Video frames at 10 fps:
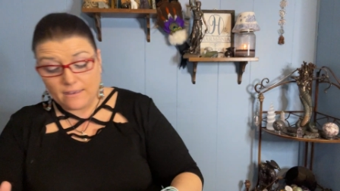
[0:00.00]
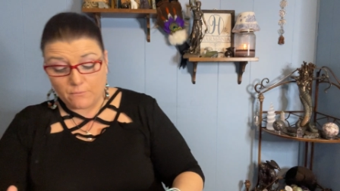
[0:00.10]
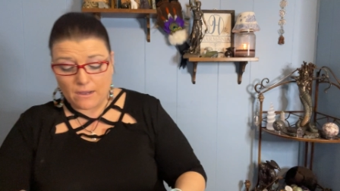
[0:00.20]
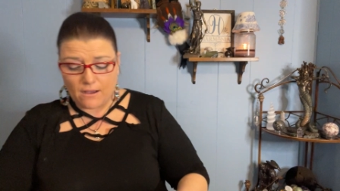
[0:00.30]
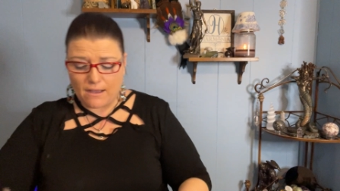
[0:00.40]

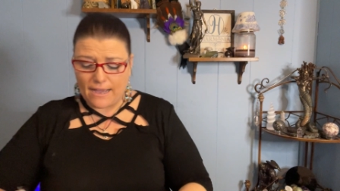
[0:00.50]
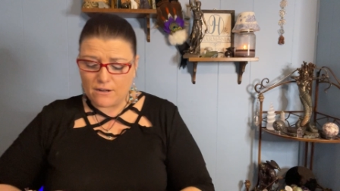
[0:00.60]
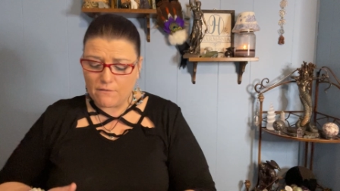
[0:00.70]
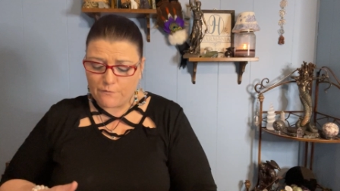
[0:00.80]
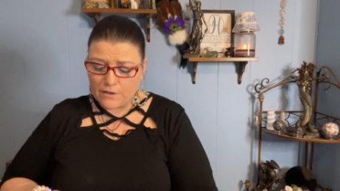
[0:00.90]
Well, I
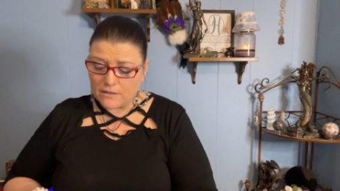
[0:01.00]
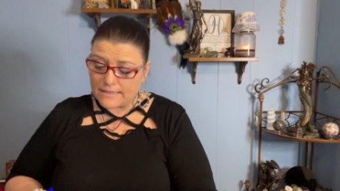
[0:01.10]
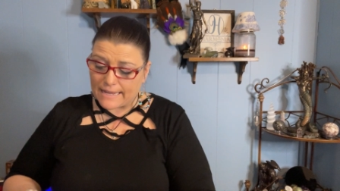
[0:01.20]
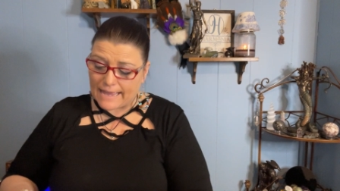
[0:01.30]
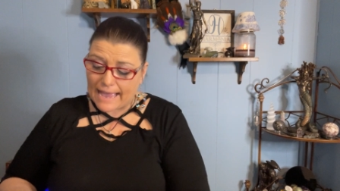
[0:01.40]
don't feel
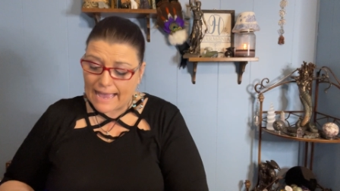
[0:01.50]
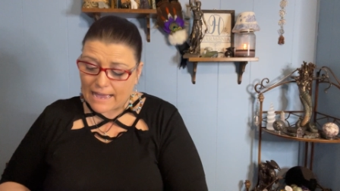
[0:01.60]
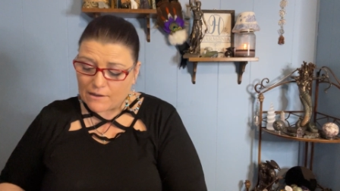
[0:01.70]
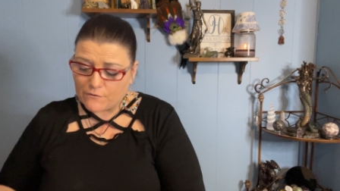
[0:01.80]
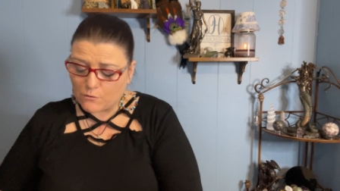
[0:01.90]
they
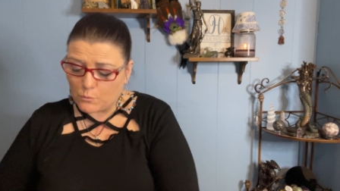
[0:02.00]
have.